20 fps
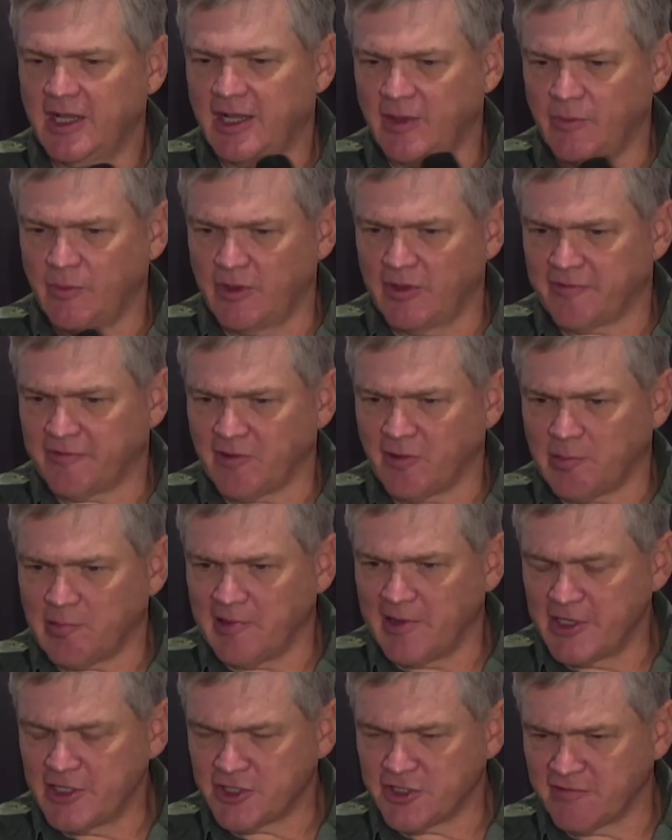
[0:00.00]
I worked for
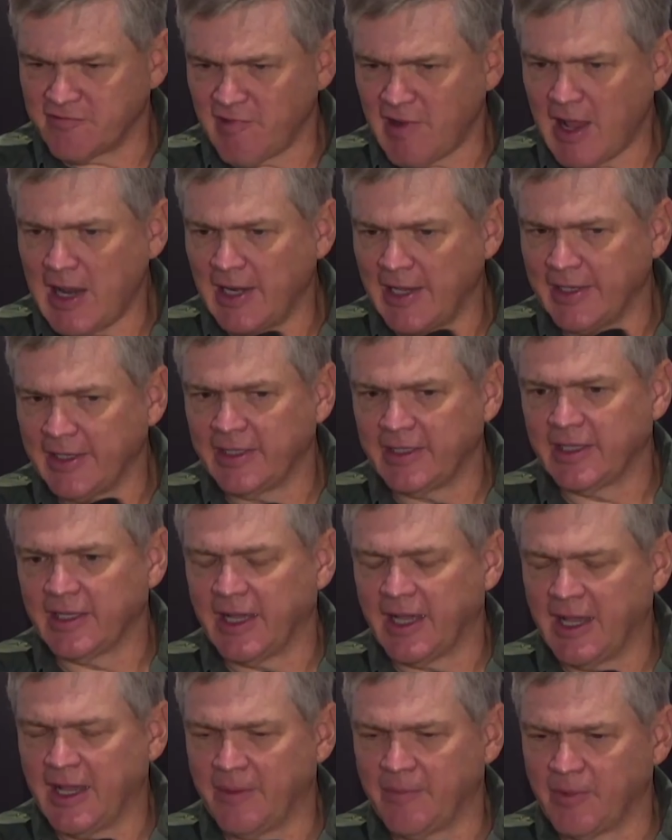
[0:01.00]
Operation Raleigh
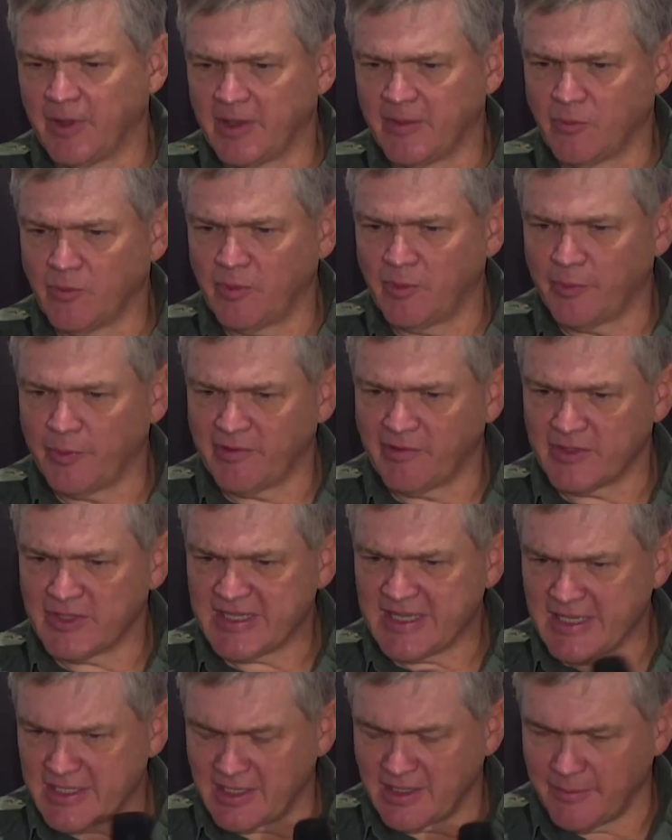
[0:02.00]
um, when we were
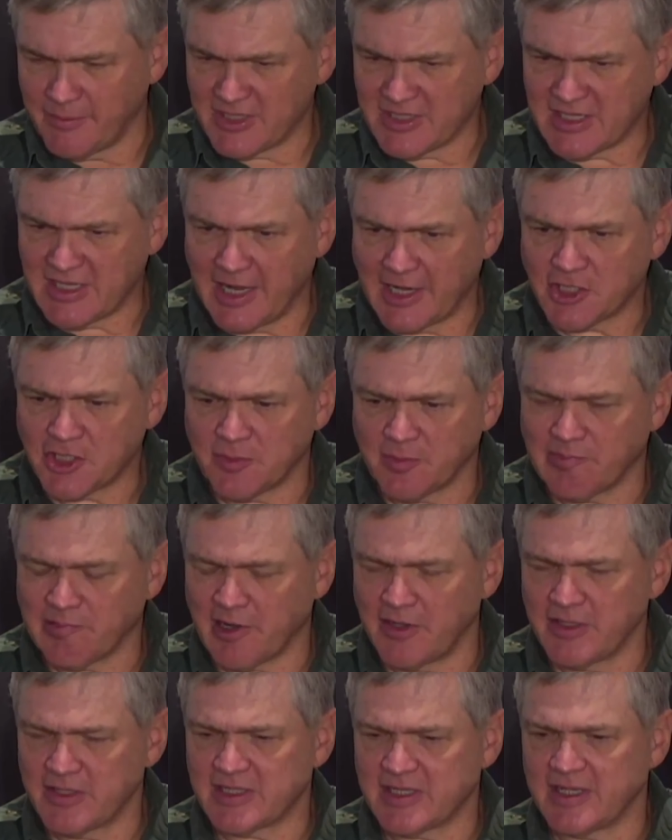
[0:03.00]
setting up the selection
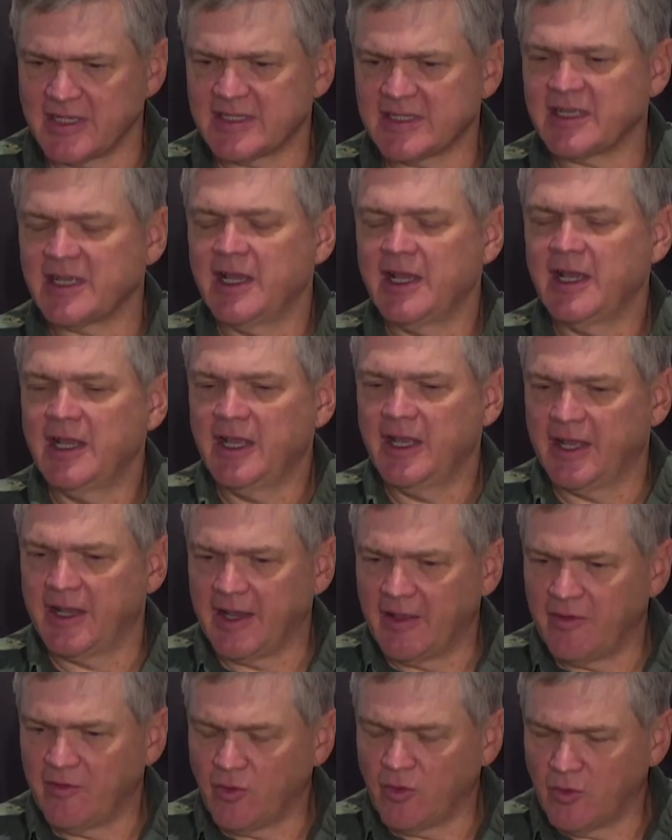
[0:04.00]
process,
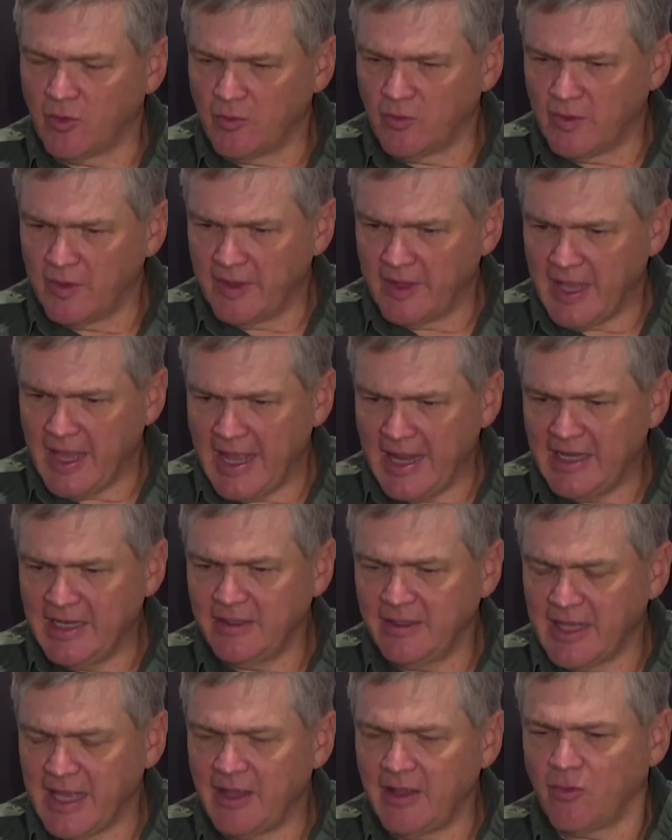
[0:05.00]
and uh,
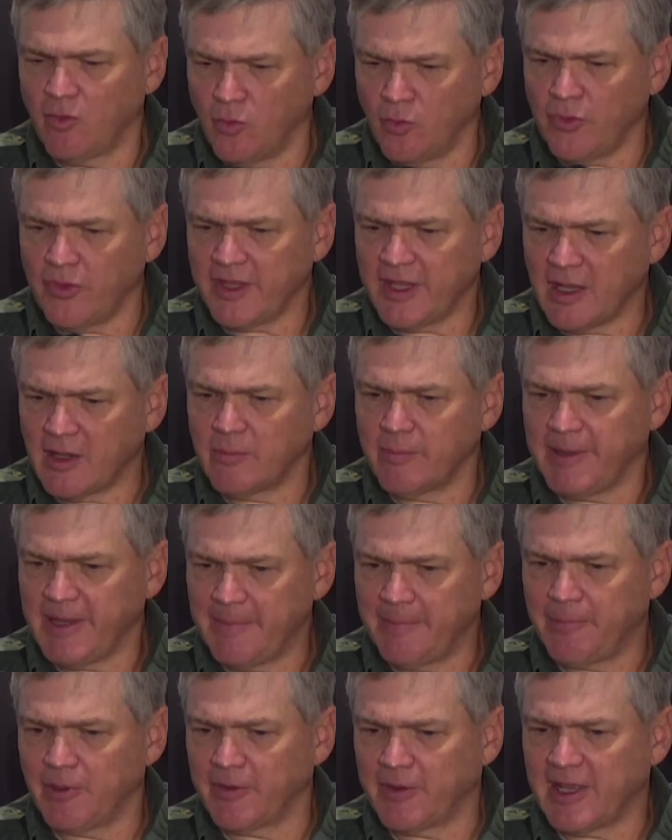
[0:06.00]
all the young
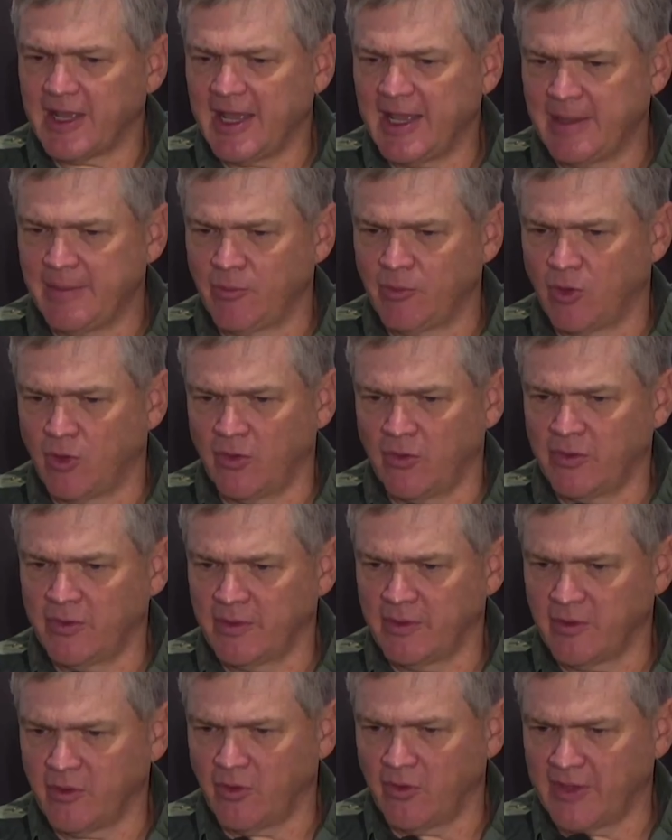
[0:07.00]
people who came
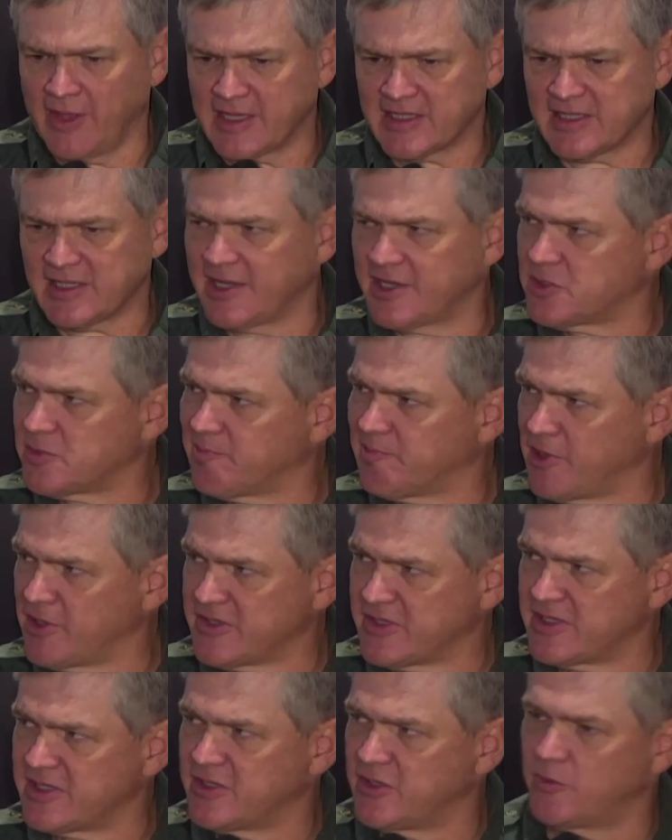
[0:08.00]
on, on that selection
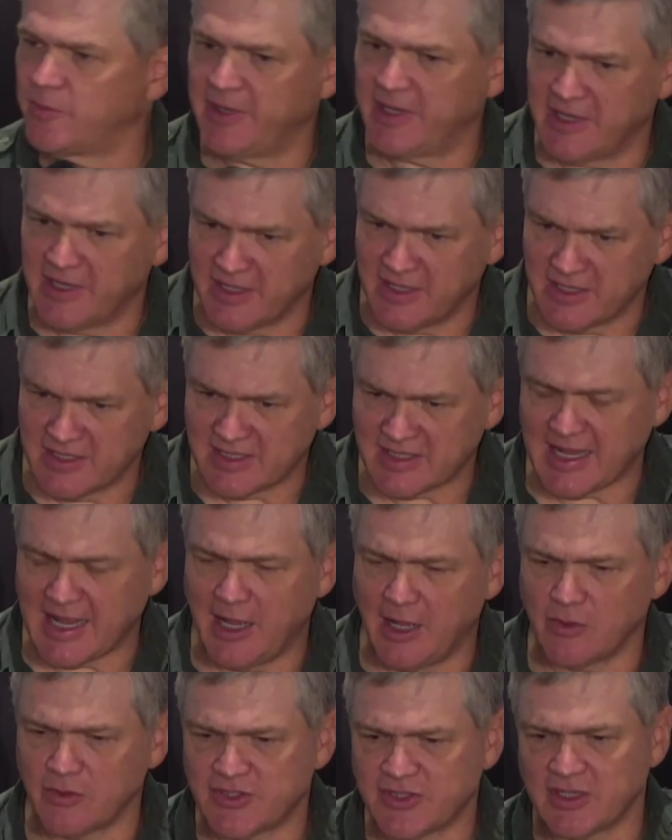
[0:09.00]
process who'd been in the
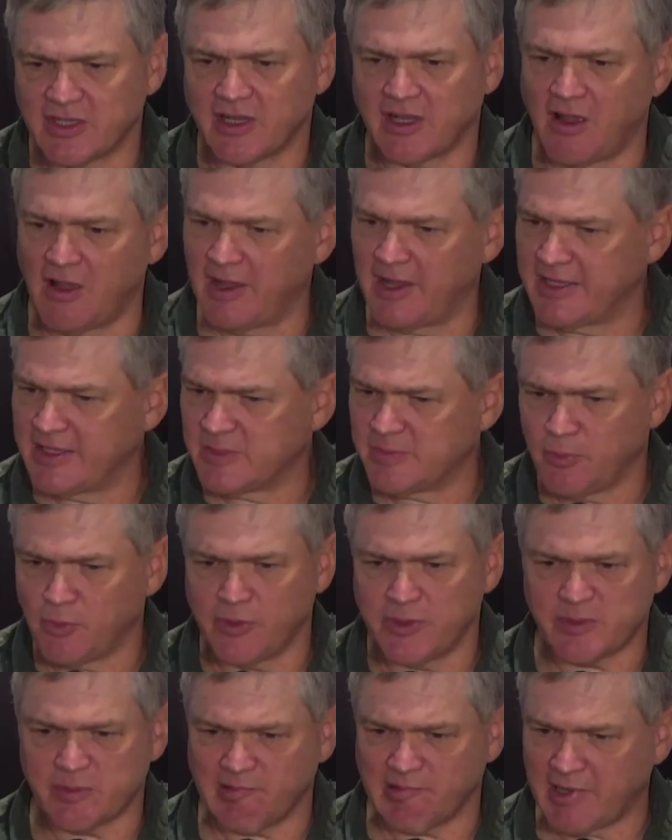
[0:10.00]
scouts, the guides,
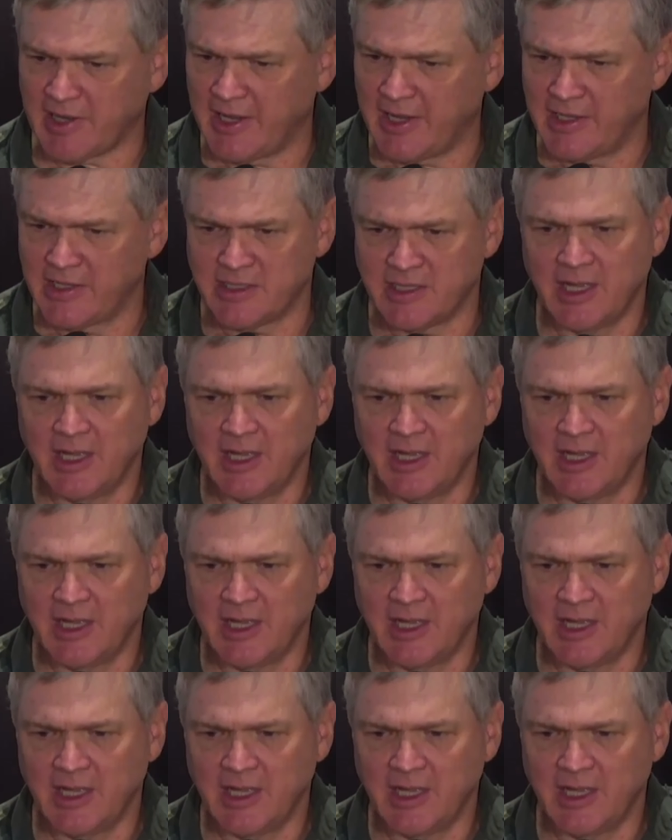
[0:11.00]
boys brigade,